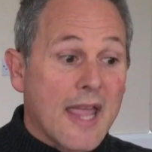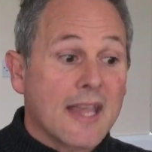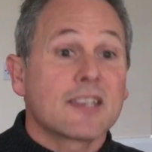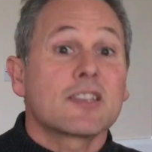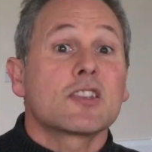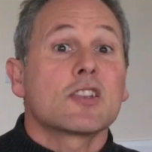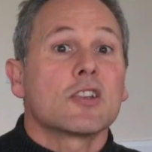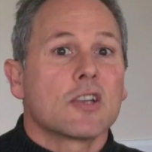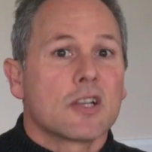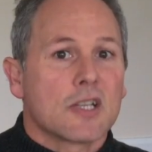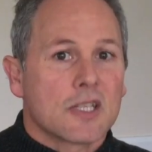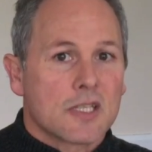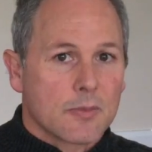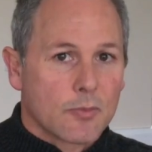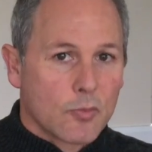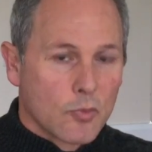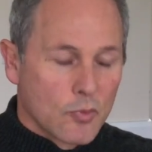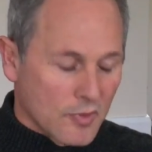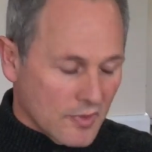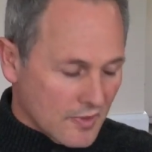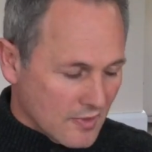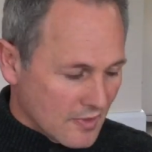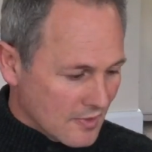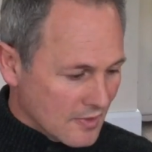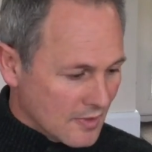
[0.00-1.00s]
external
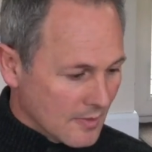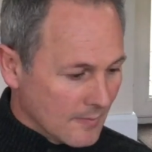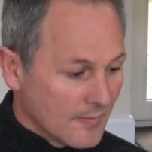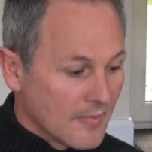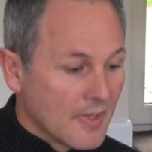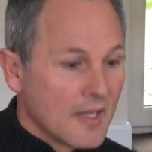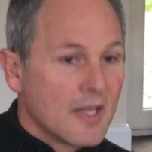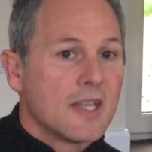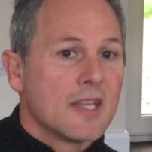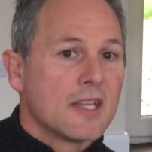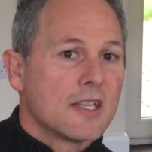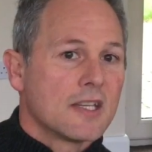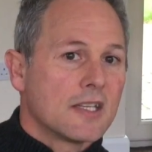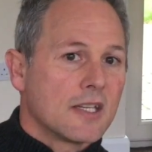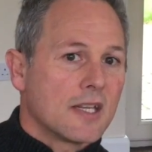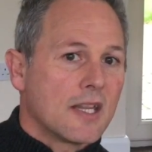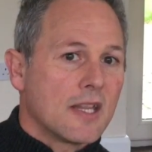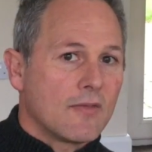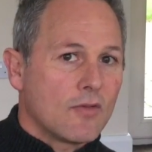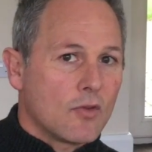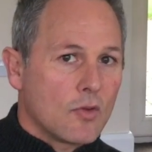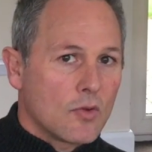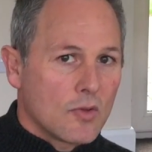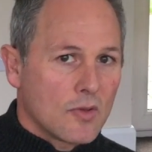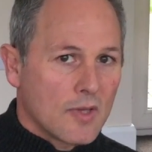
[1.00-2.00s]
support system to give
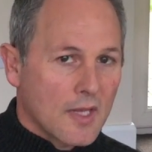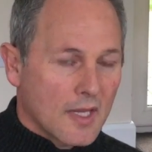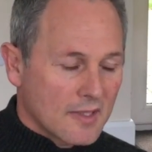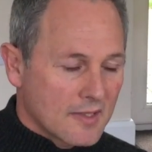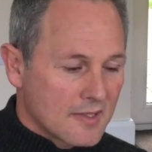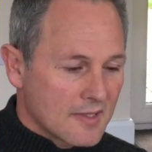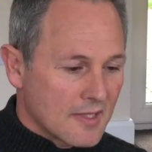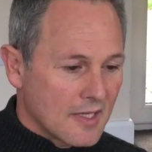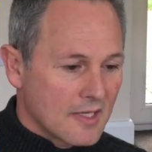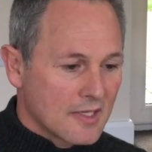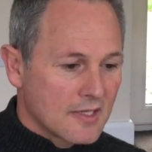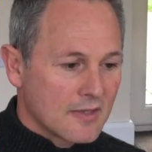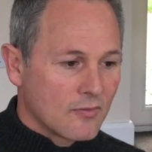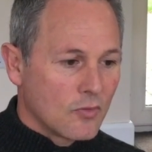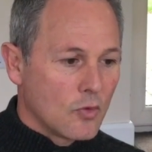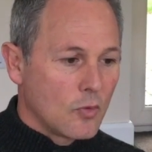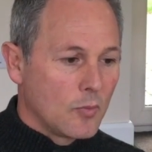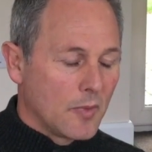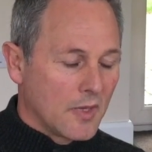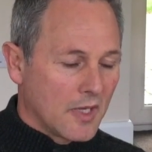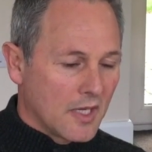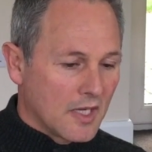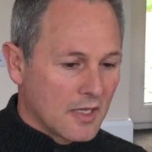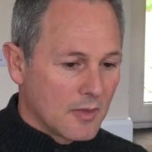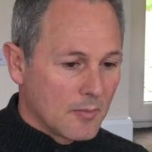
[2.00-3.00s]
you that sense of
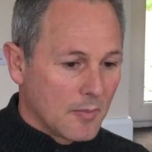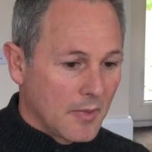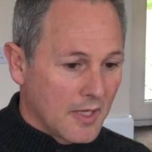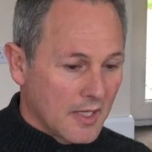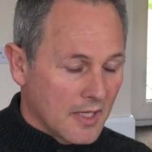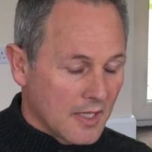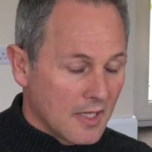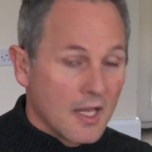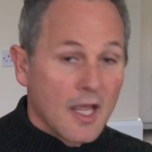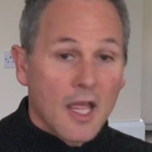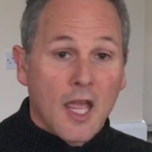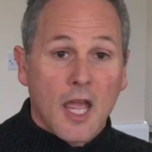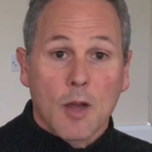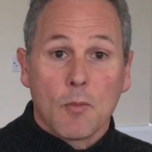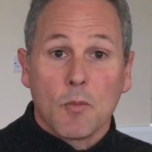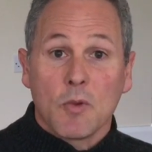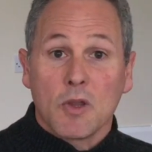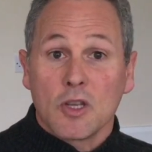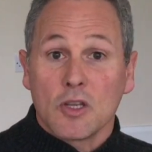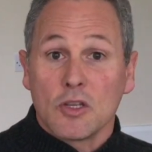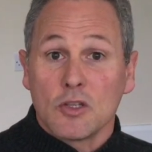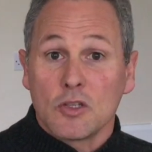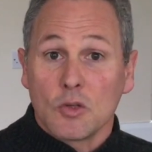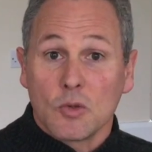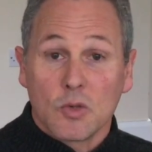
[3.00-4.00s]
opening in the body. And we
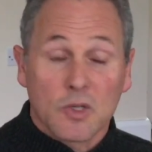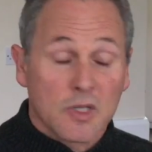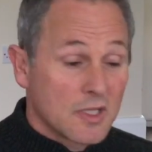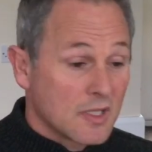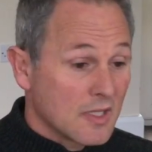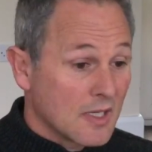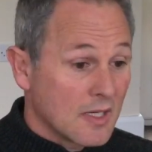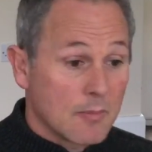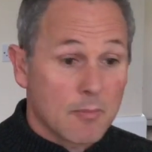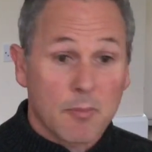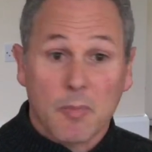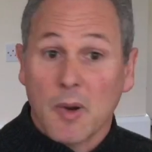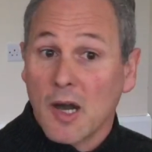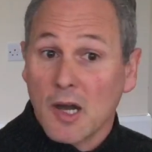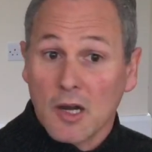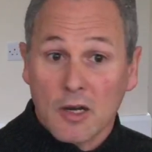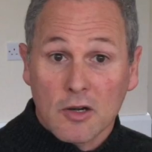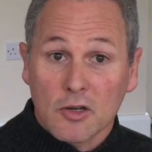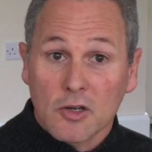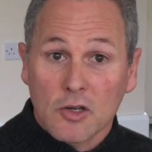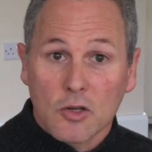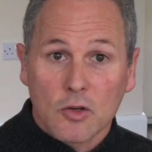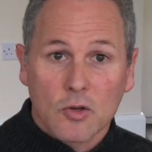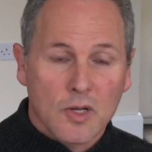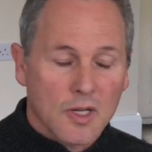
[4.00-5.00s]
can do it in partner
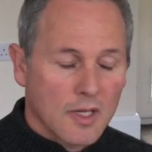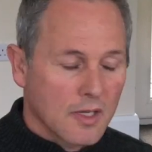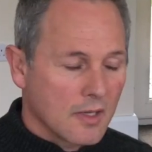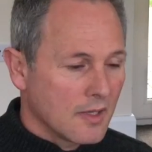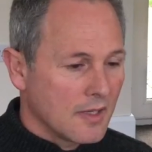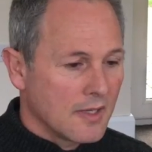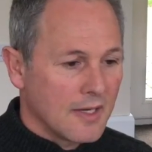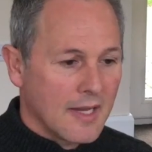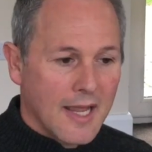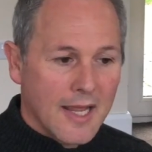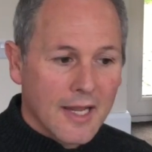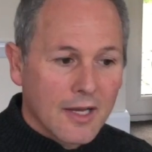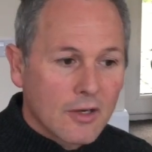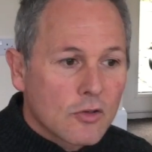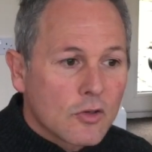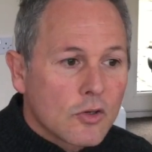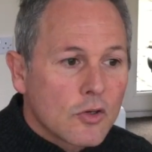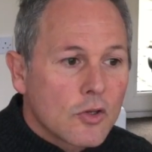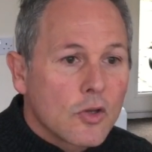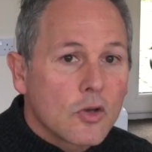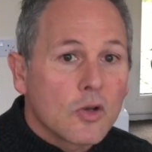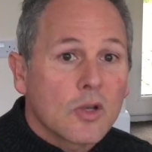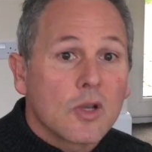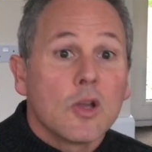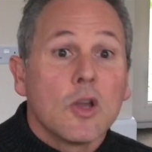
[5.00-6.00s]
yoga, in acro
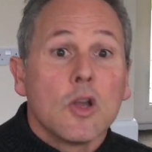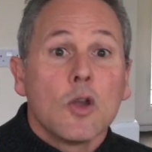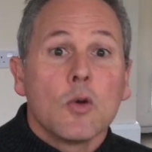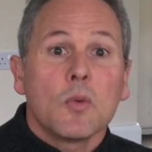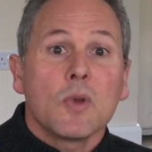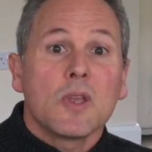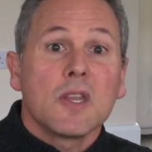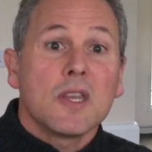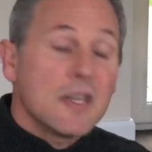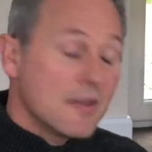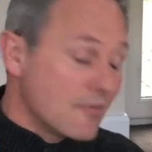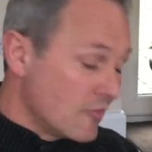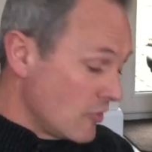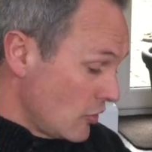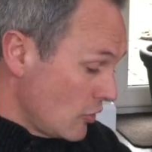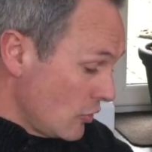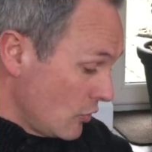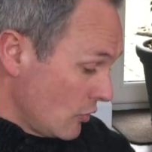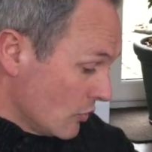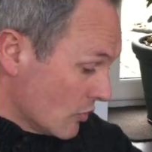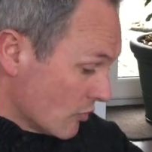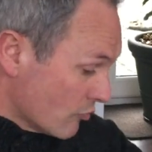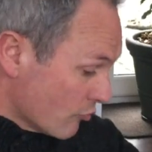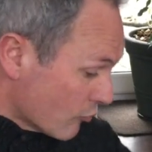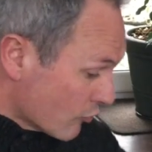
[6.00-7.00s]
yoga. We can even
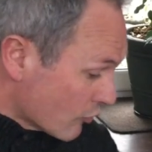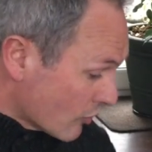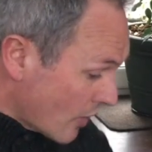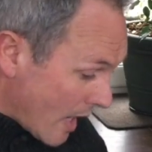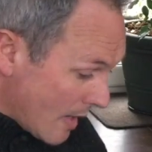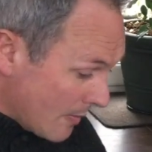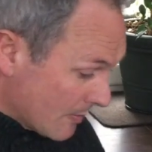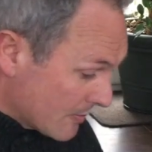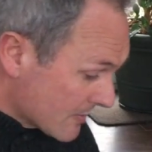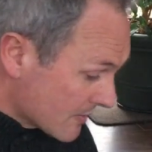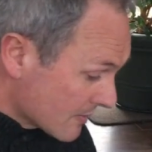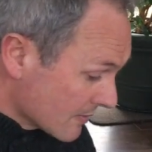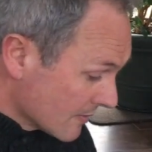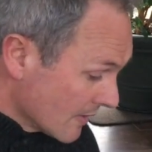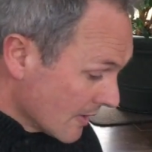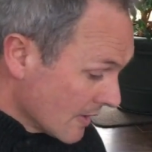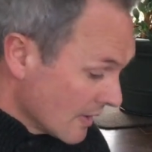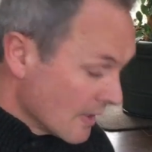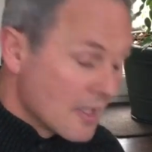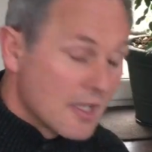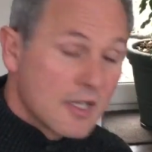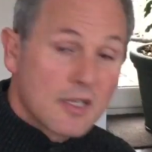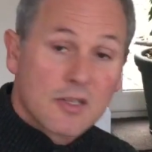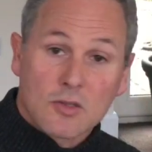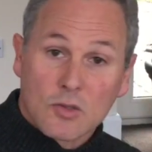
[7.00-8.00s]
use props.
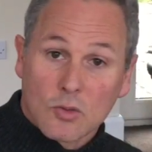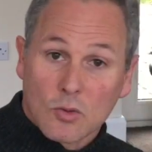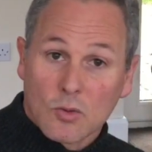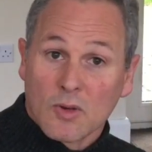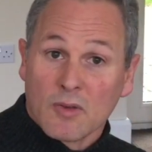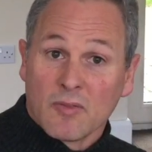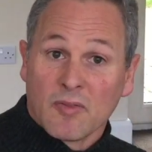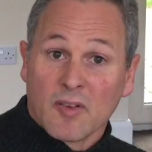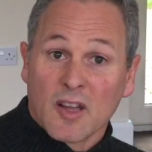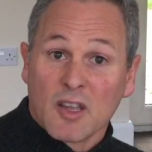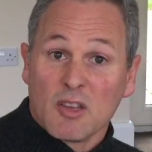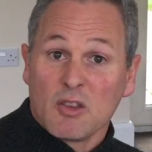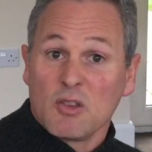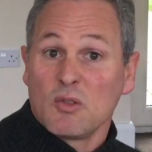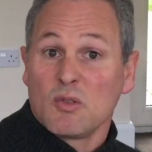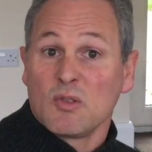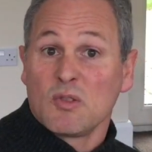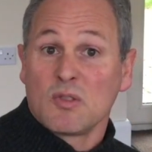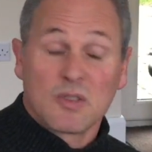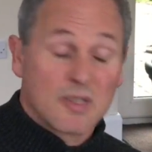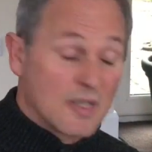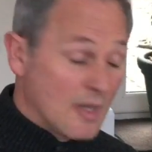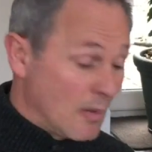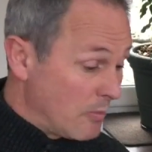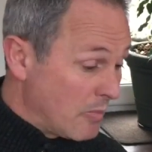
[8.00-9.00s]
So if I
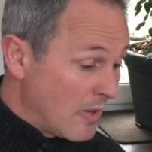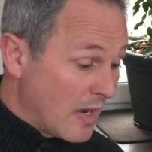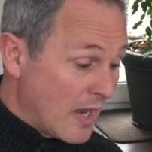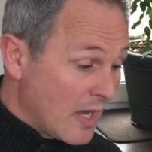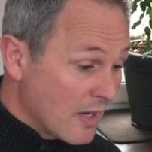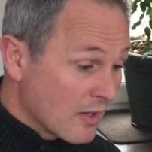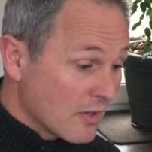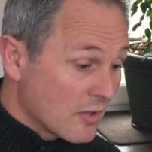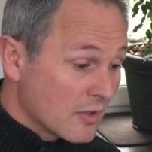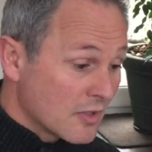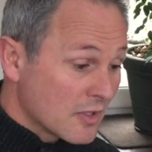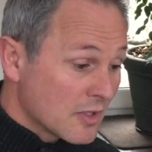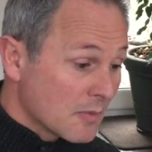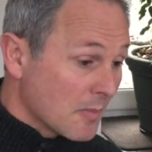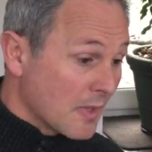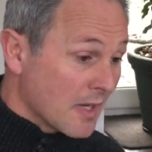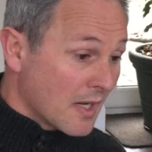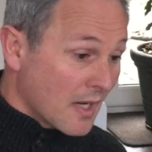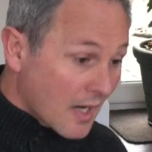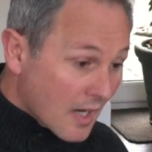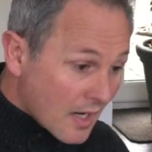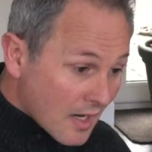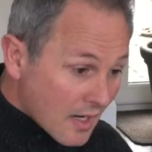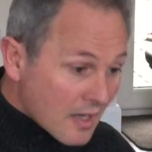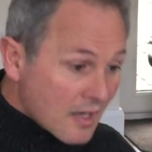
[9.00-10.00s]
used a block under my
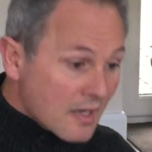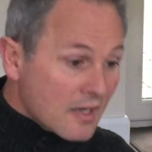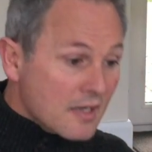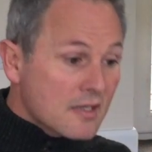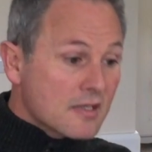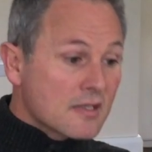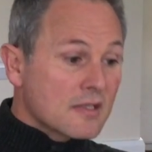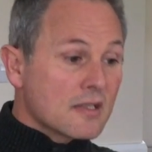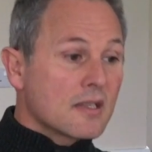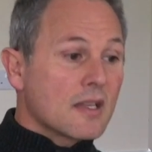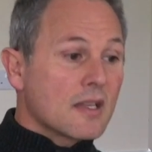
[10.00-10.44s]
heart